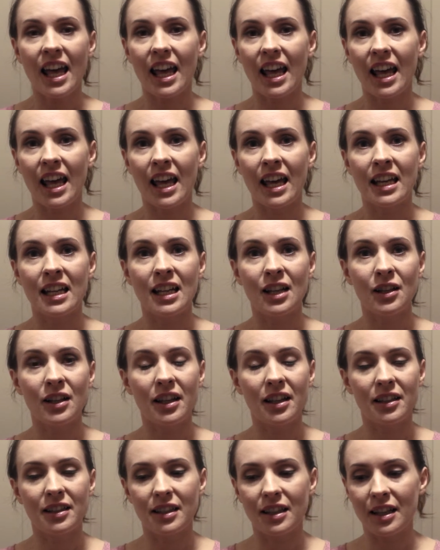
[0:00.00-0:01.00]

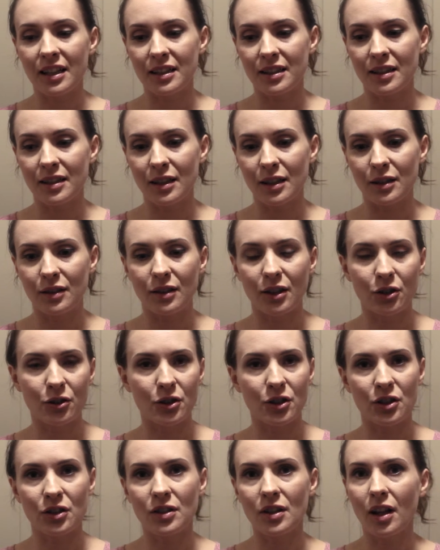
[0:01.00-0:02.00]

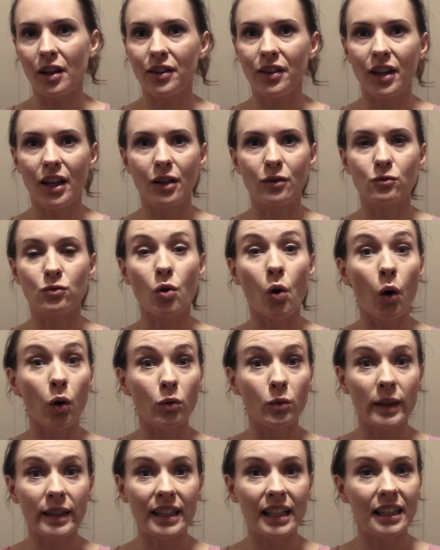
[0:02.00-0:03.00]
There's nothing
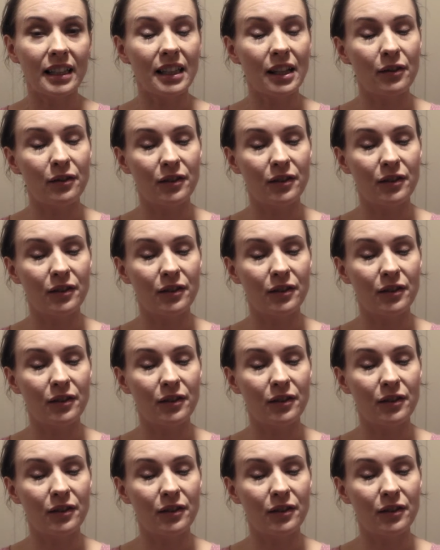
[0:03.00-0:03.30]
wrong with it